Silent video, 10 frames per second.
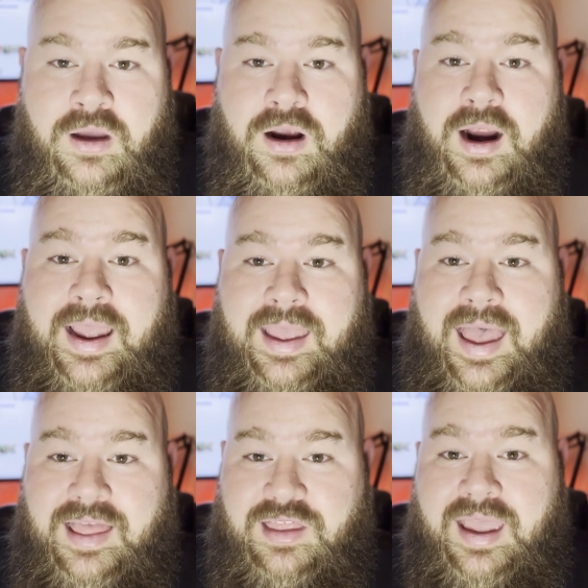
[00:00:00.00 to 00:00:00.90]
All right,
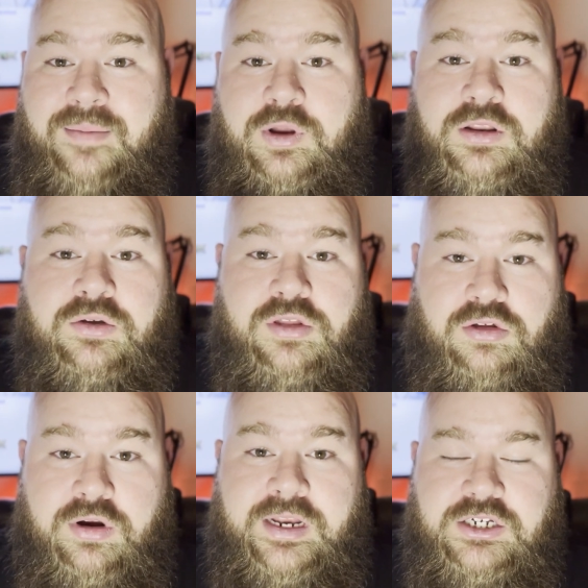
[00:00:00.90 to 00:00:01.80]
guys, I am going to do a
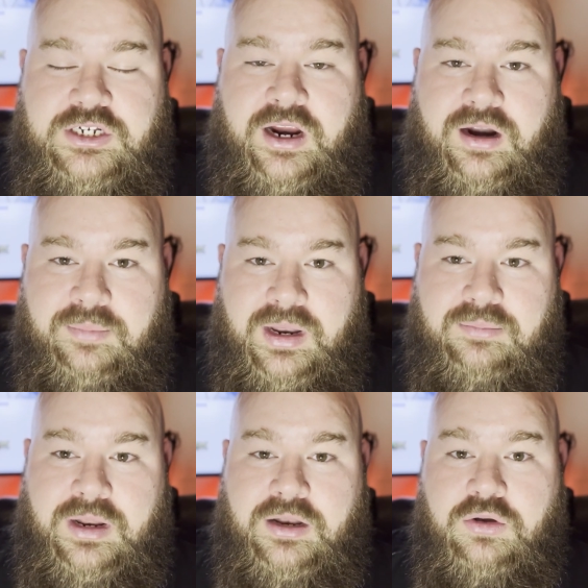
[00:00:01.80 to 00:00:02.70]
screen share in a minute,
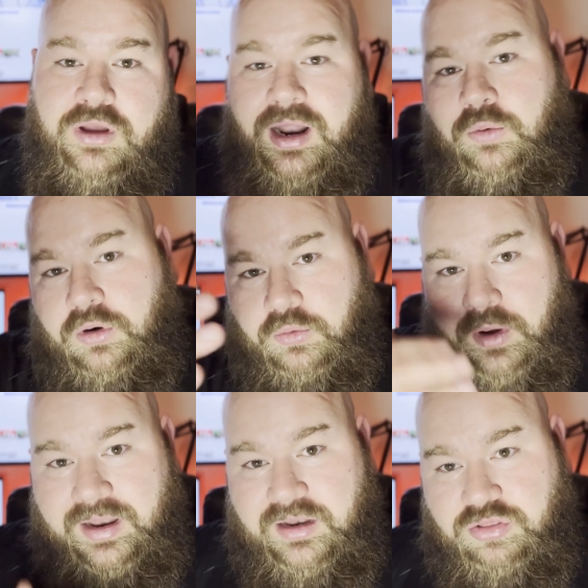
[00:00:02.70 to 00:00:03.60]
but I do kind of want to
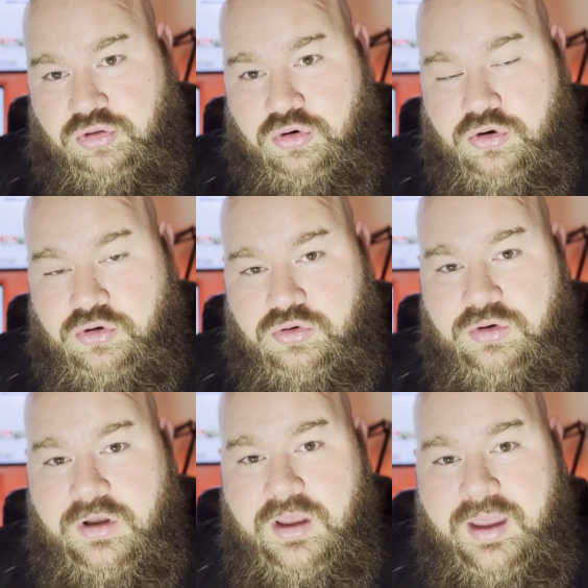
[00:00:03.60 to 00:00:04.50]
run
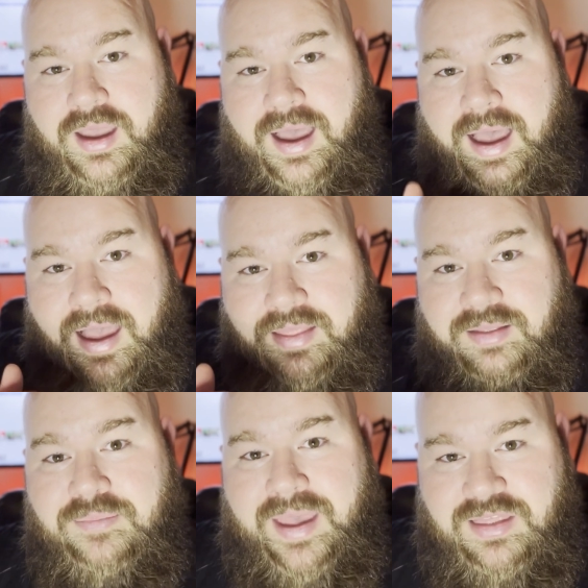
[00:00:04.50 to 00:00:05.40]
through
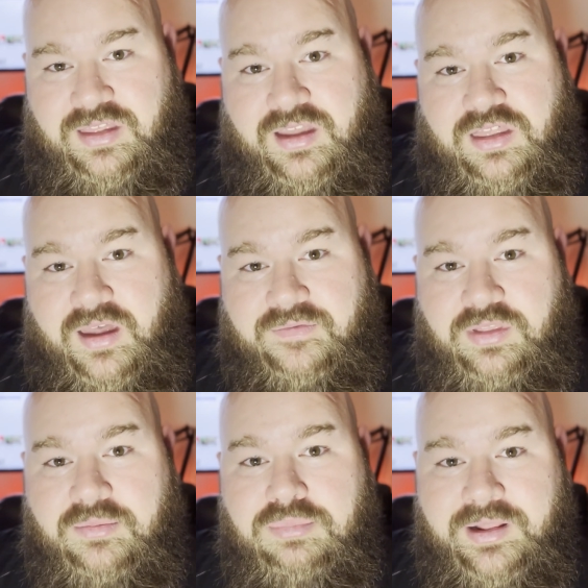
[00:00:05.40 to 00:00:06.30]
the basics of
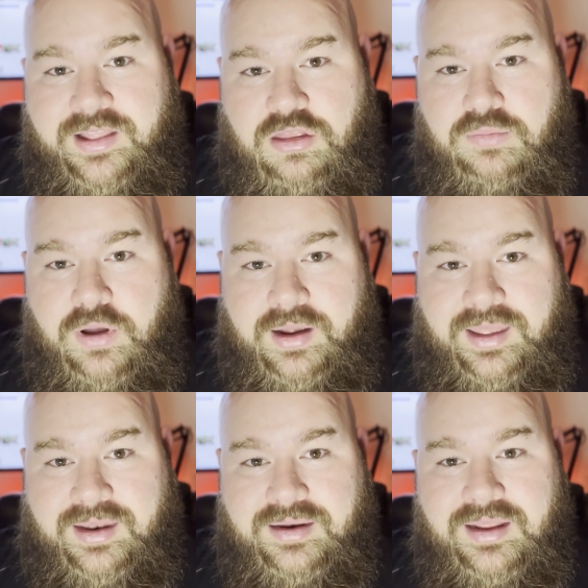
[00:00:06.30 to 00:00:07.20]
the Blitz book.
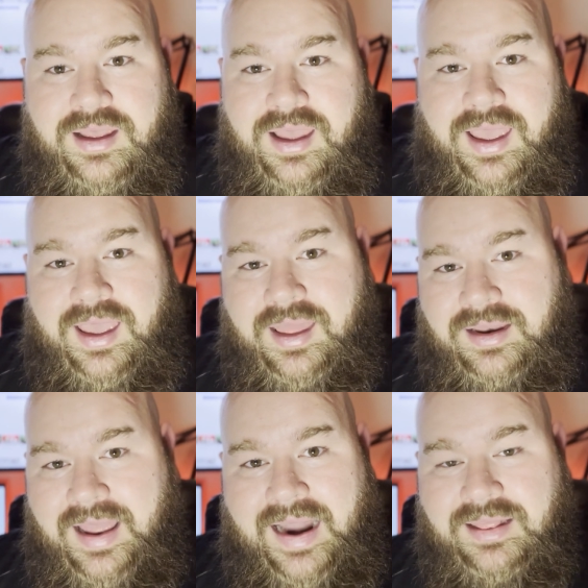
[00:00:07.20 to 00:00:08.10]
And
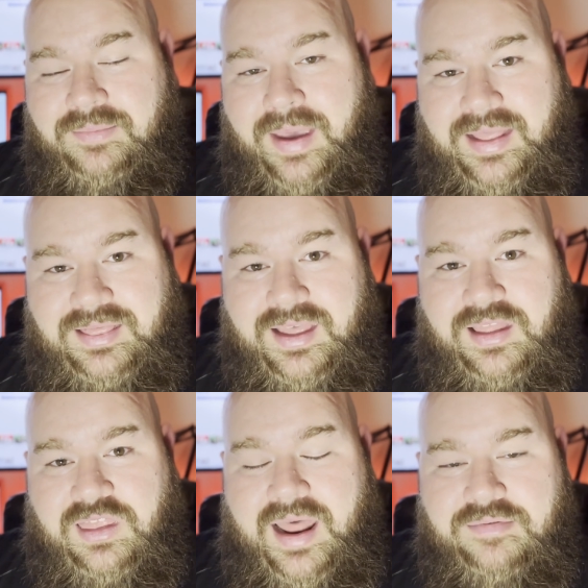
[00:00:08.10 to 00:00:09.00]
kind of the main
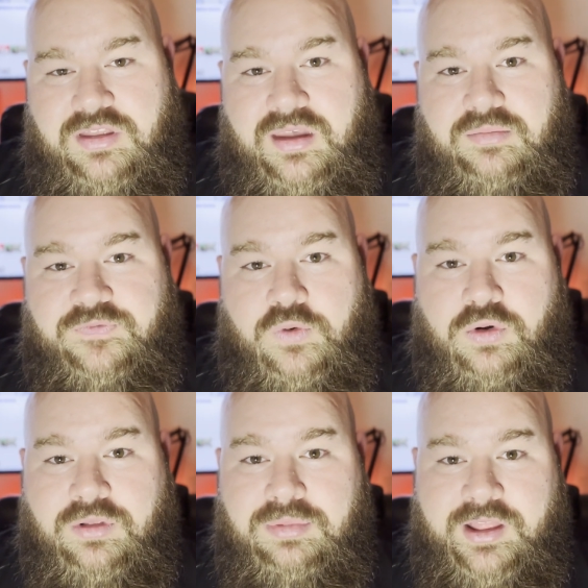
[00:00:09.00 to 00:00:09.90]
things that I've seen before
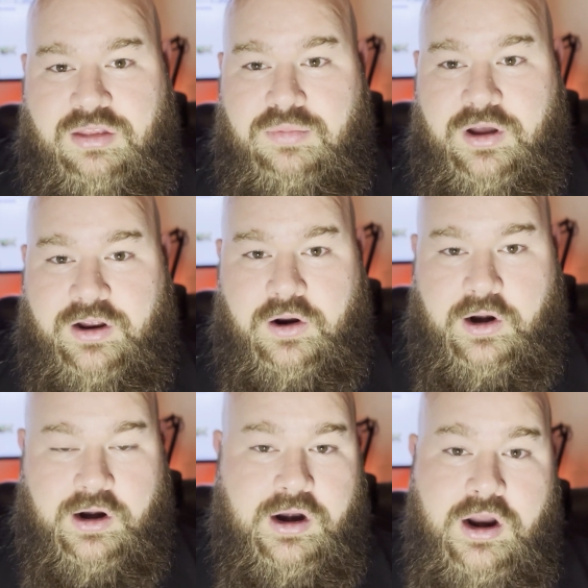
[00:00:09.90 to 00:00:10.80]
on the Blitz book
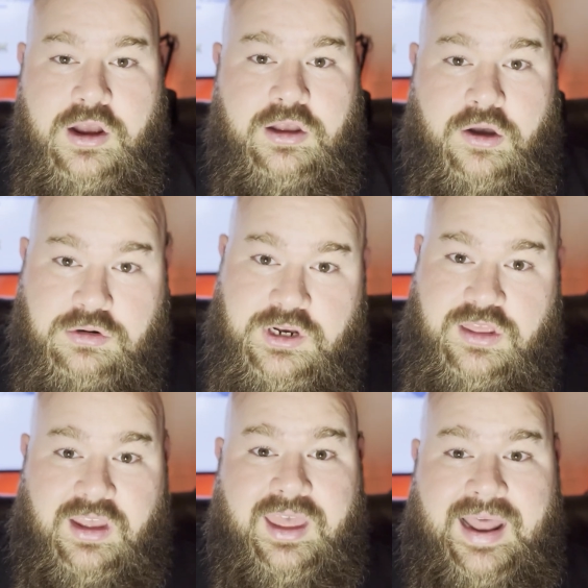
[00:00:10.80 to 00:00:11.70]
are
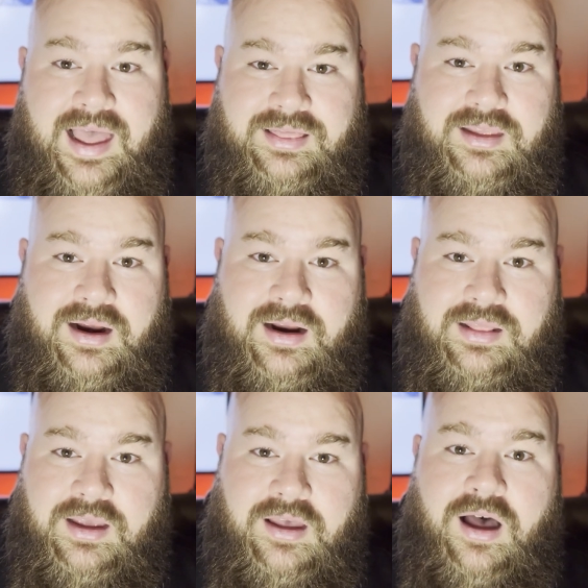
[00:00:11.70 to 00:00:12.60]
coaches that get out there
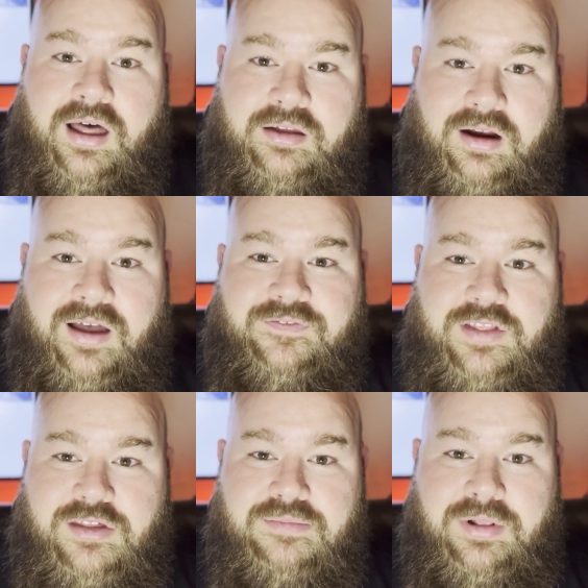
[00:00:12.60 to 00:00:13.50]
and they call their
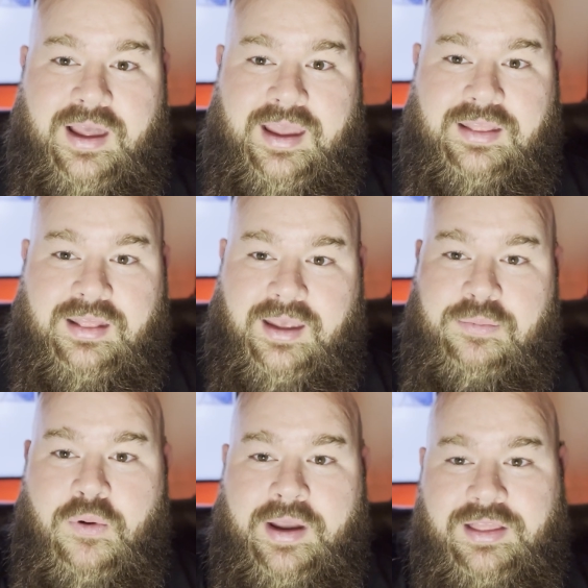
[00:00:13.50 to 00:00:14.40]
offensive play and then they
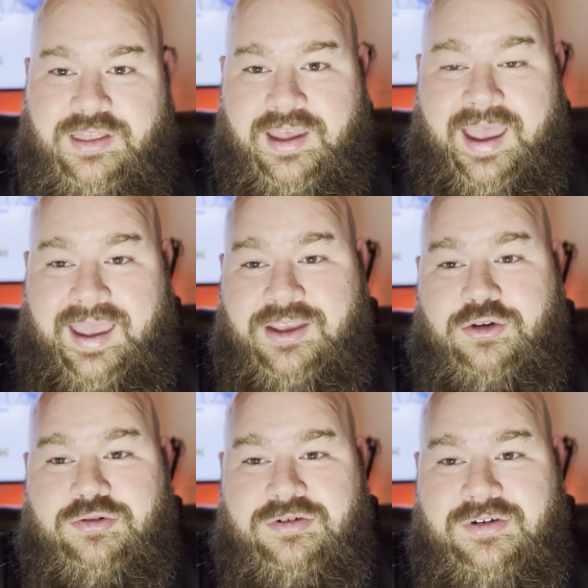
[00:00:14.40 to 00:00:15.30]
point and say, hey, you,